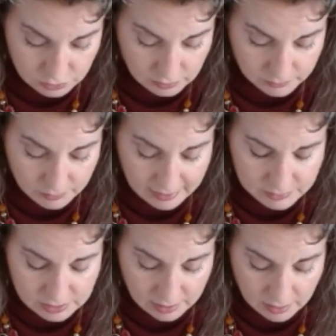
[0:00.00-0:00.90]
or
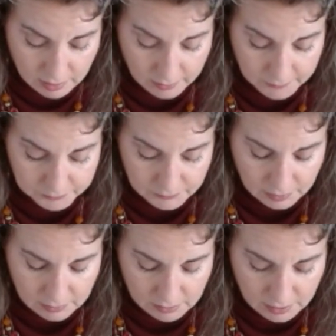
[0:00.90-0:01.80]
perhaps a
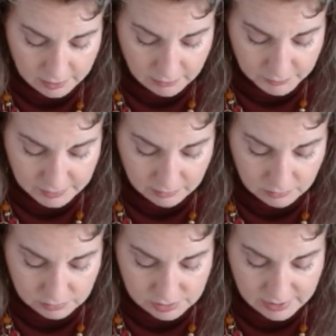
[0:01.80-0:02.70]
Knight of
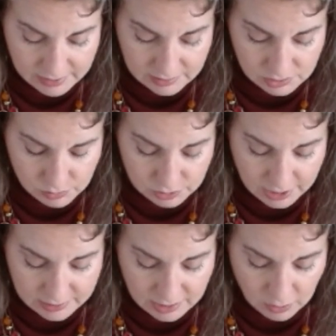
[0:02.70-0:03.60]
Pentacles that is
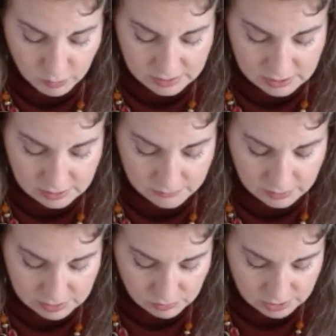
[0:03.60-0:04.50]
rejecting wisdom,
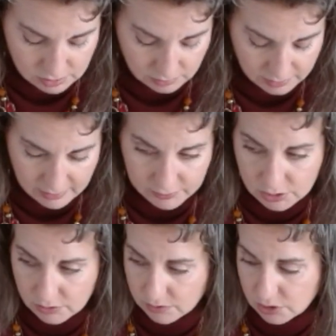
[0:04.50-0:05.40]
because we certainly have a
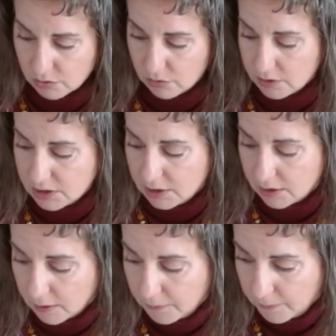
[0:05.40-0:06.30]
Two of Swords
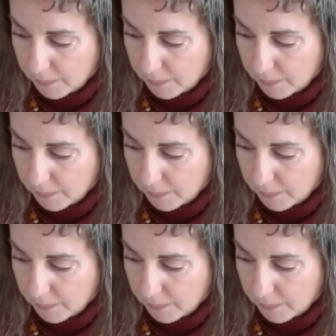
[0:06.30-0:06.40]
here